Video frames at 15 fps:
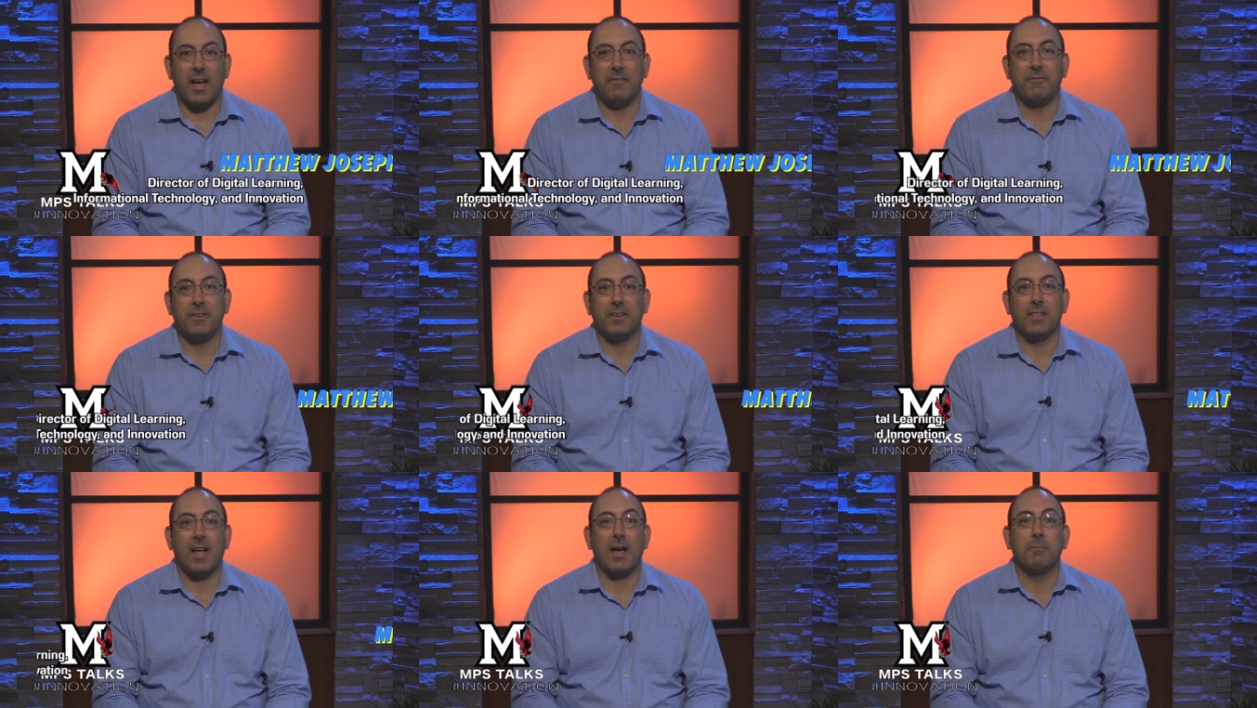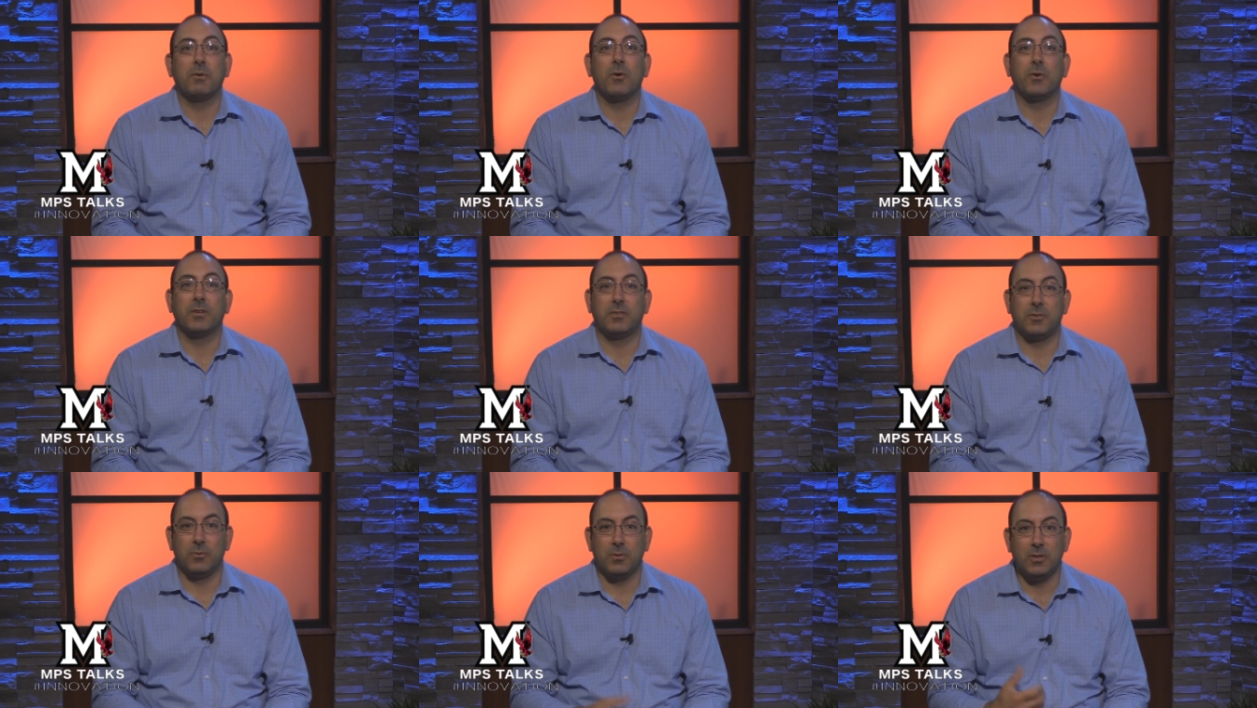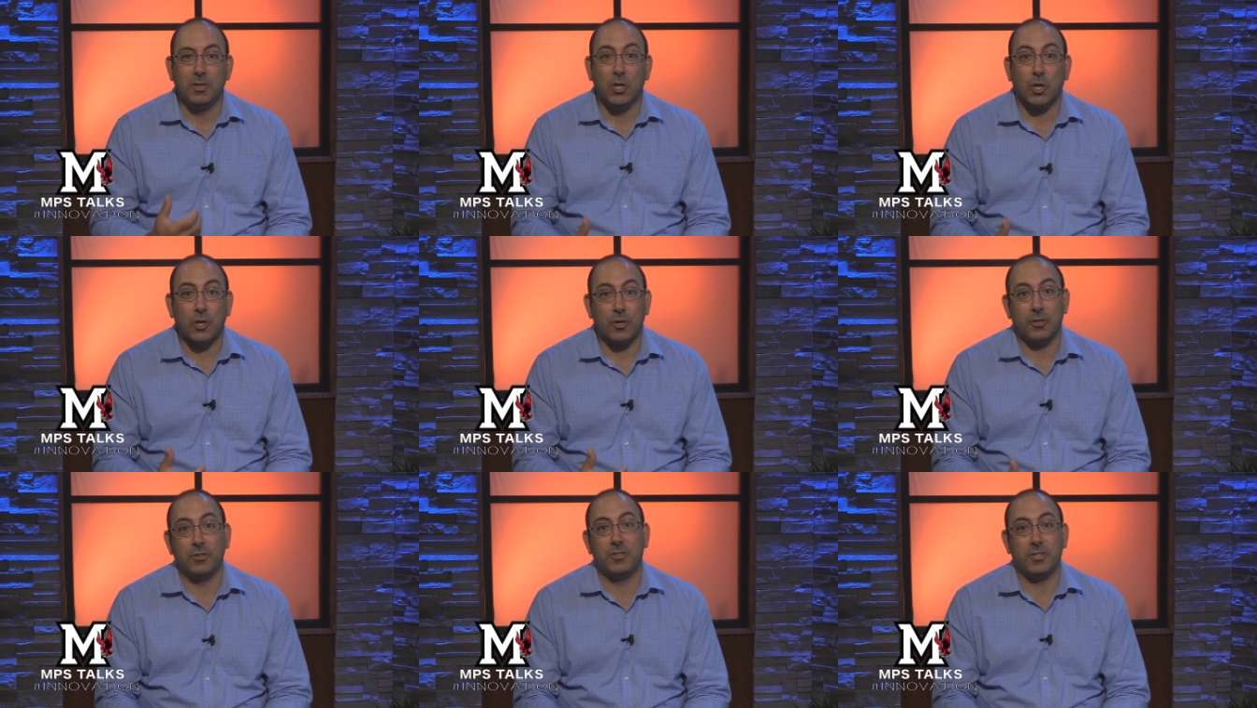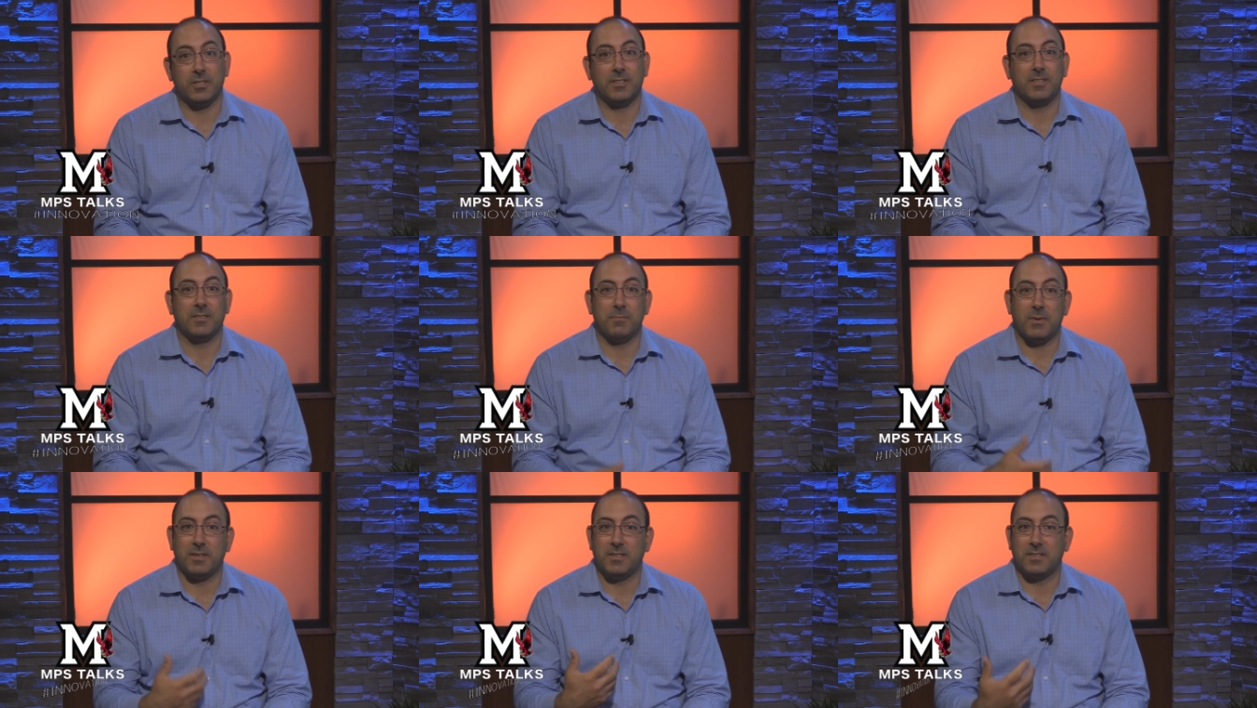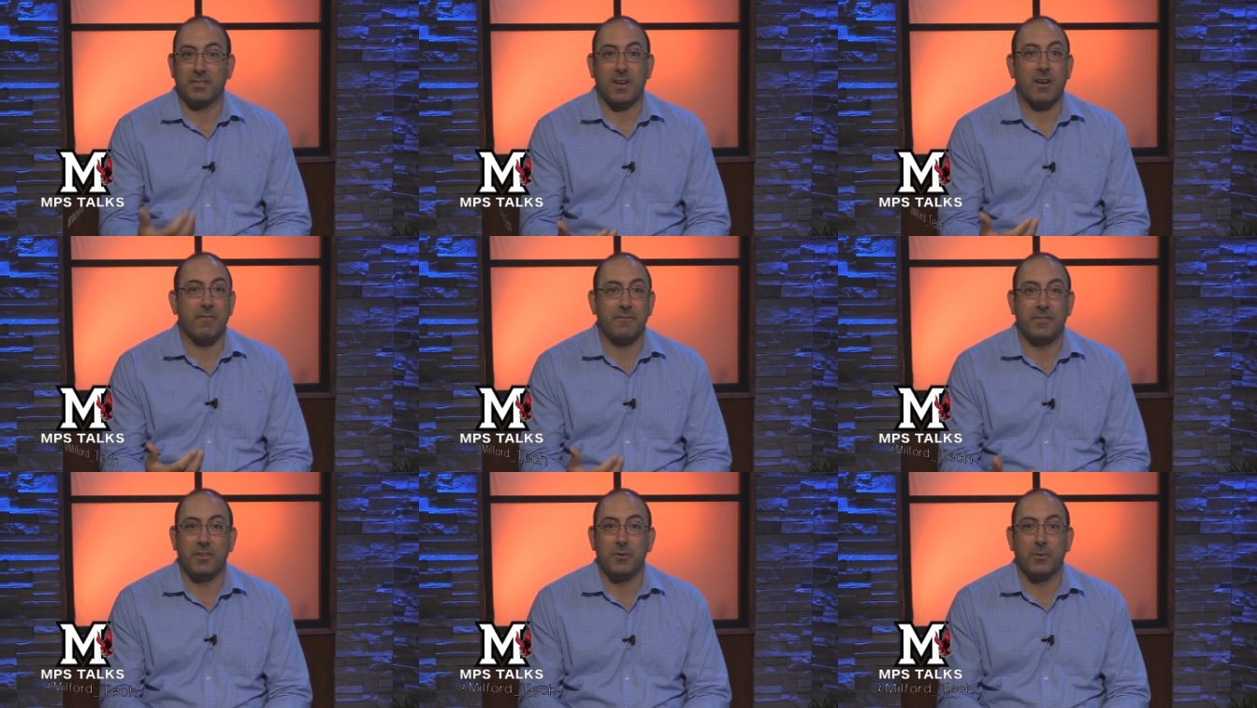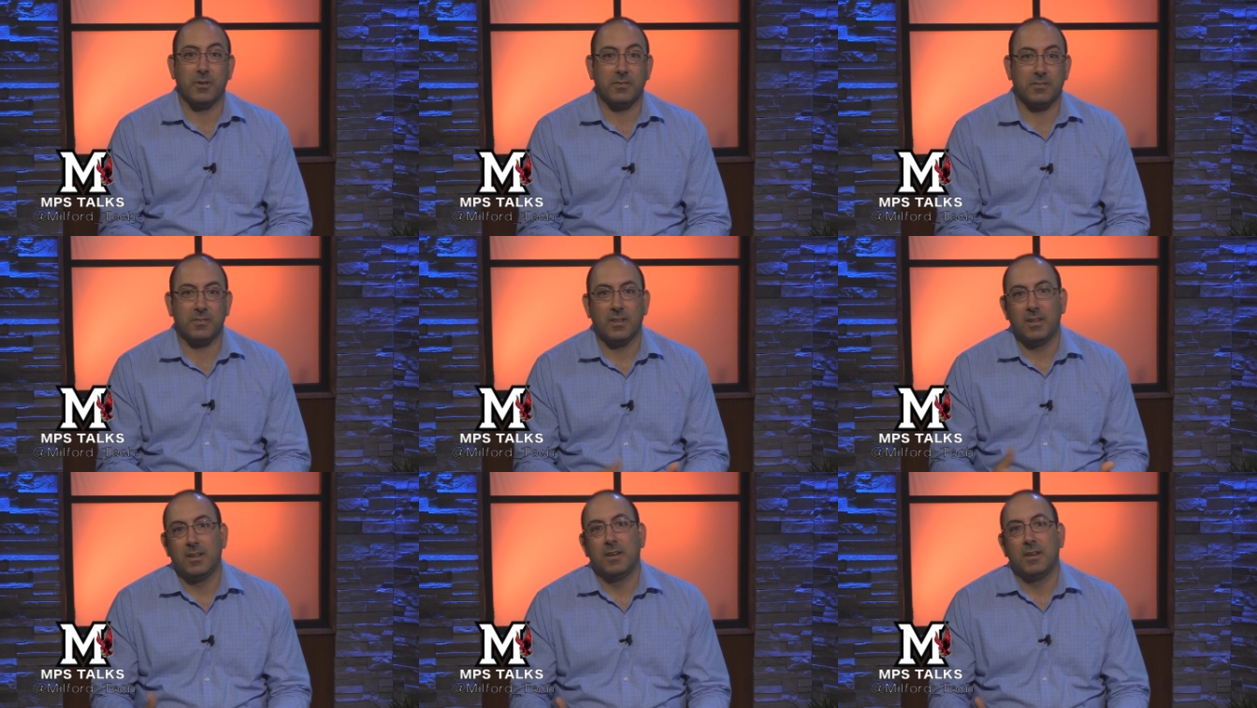I feel I'm going to learn just as much as our viewers.